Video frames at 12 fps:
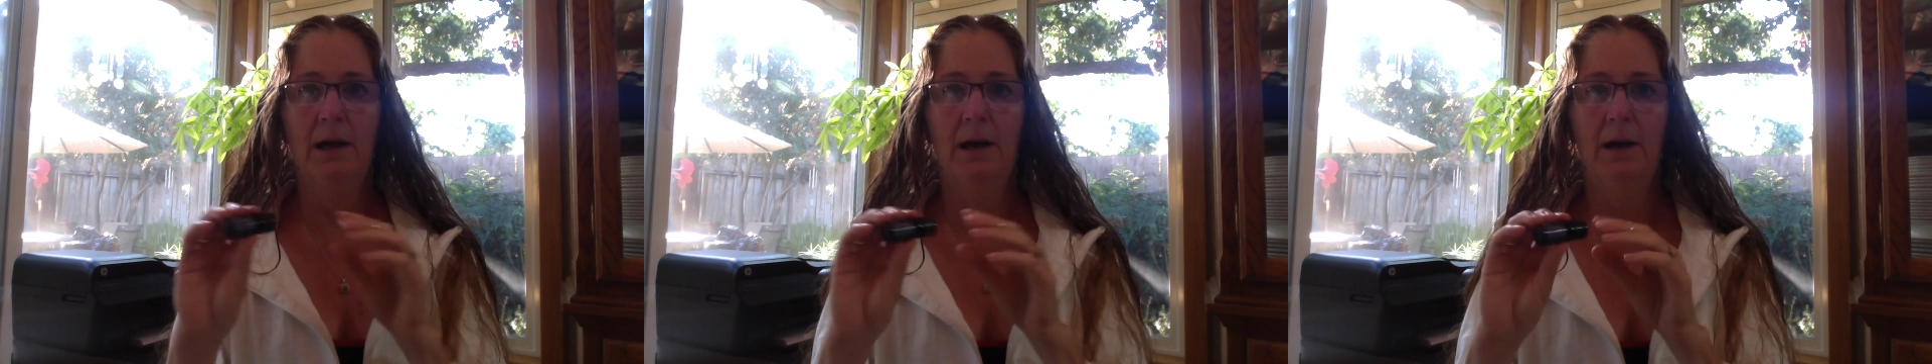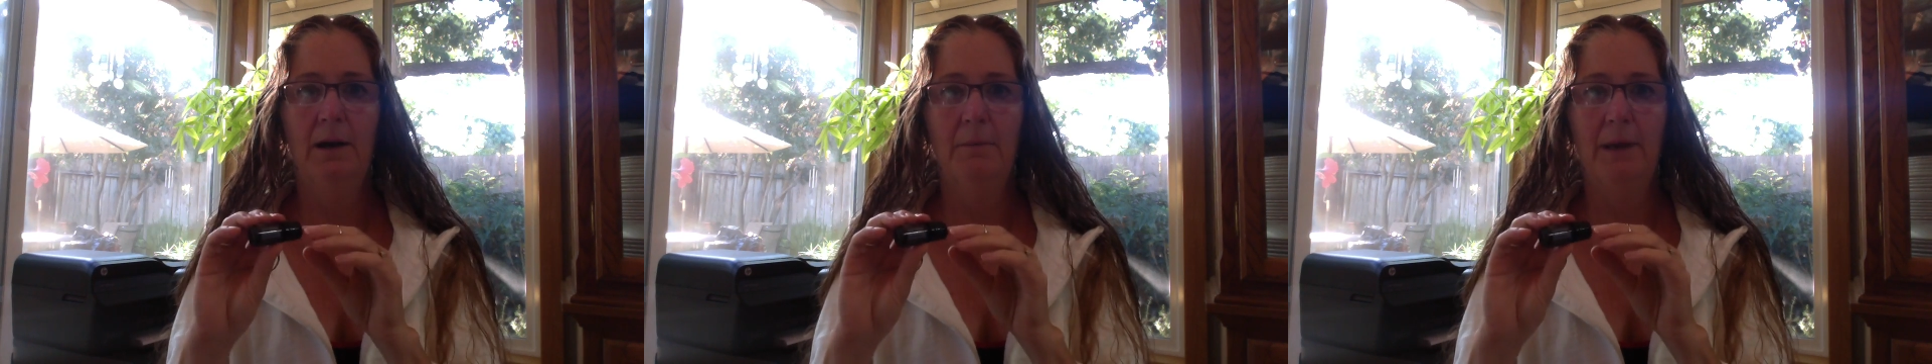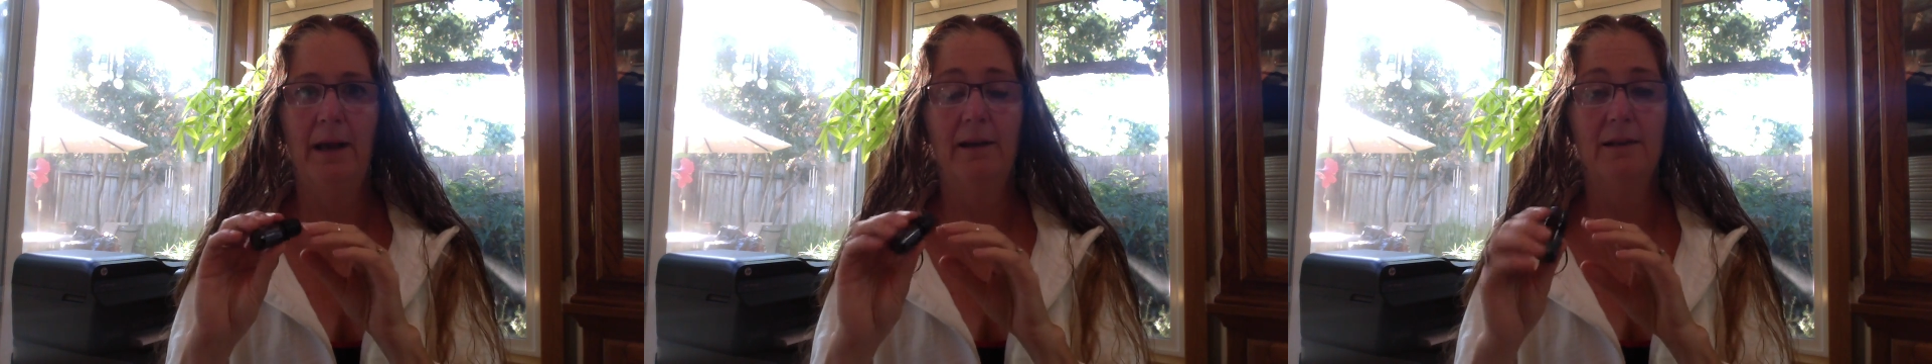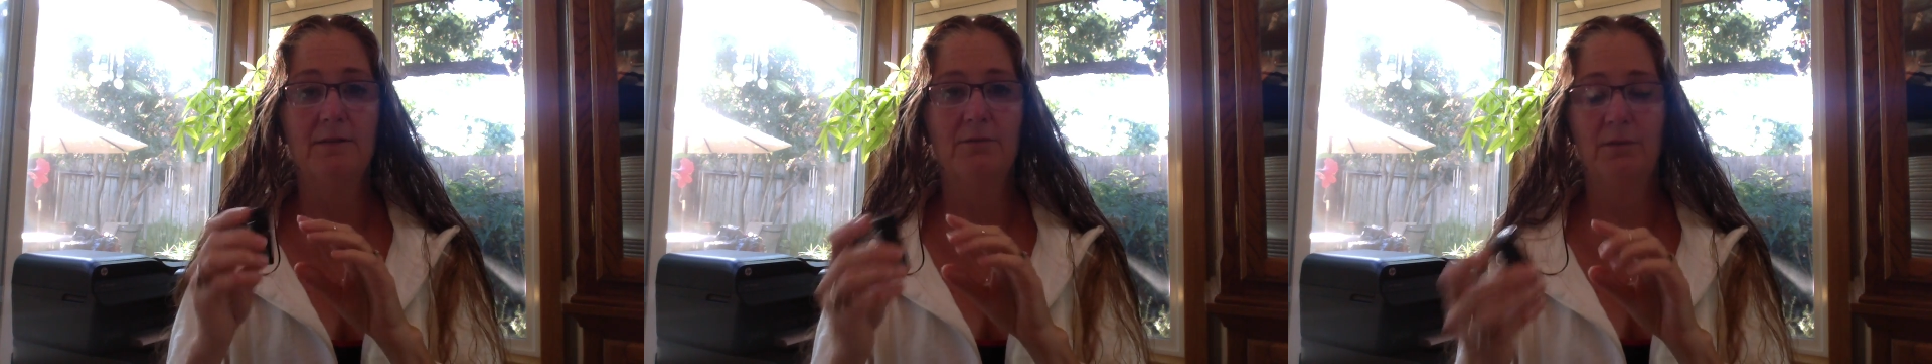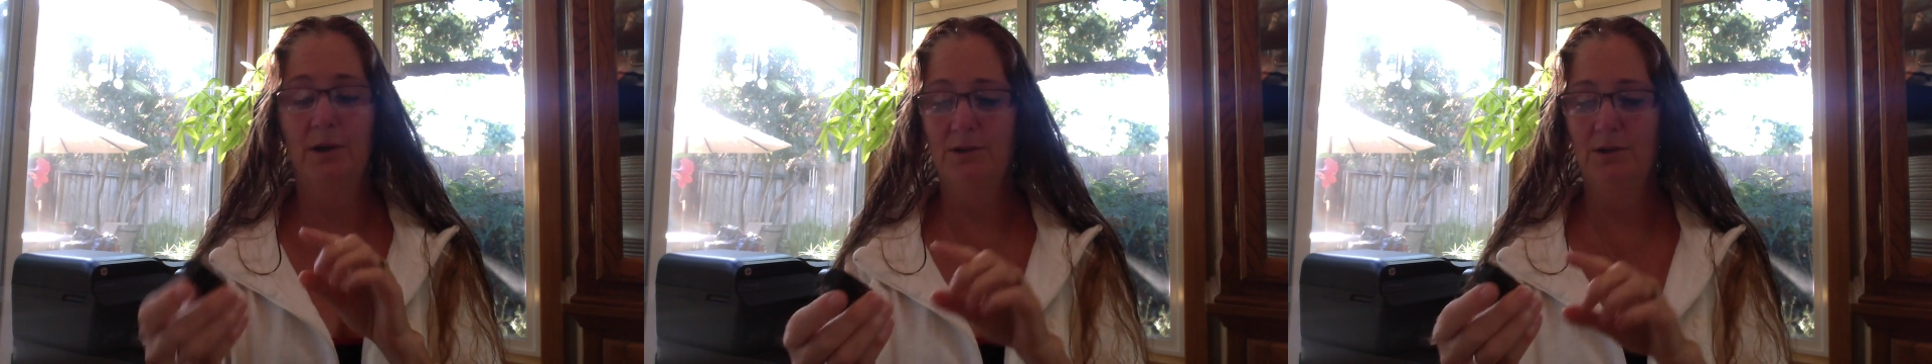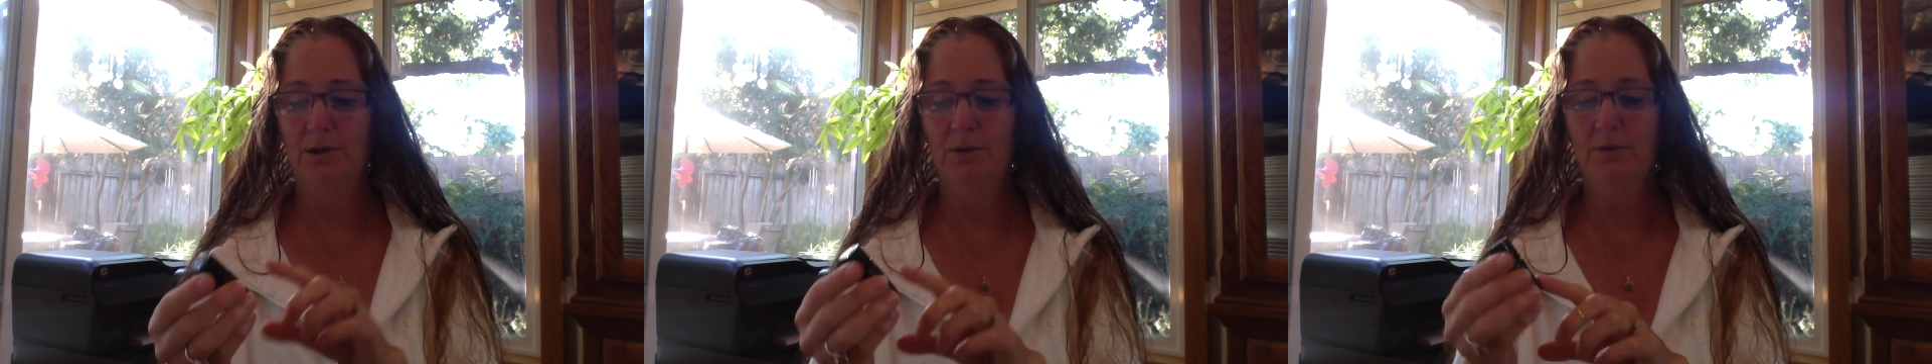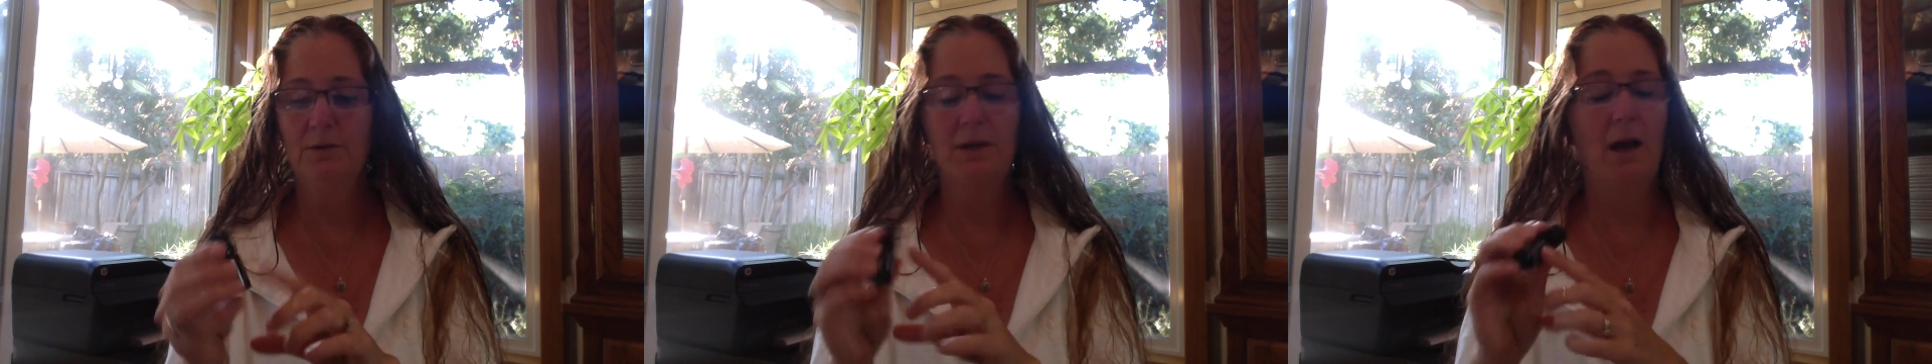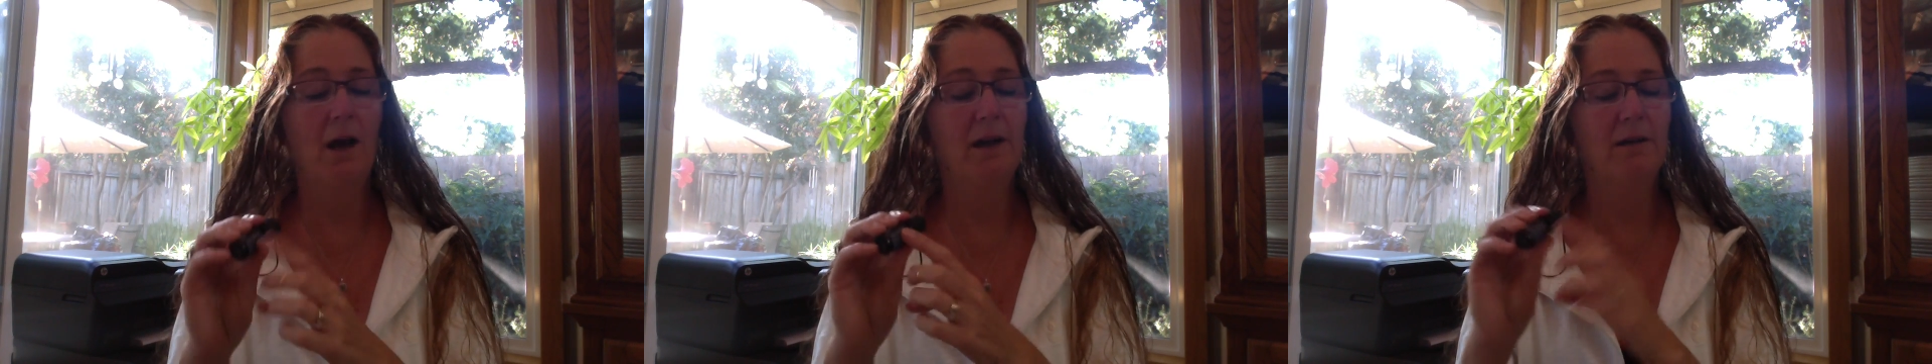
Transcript: Um, and it's it's used kind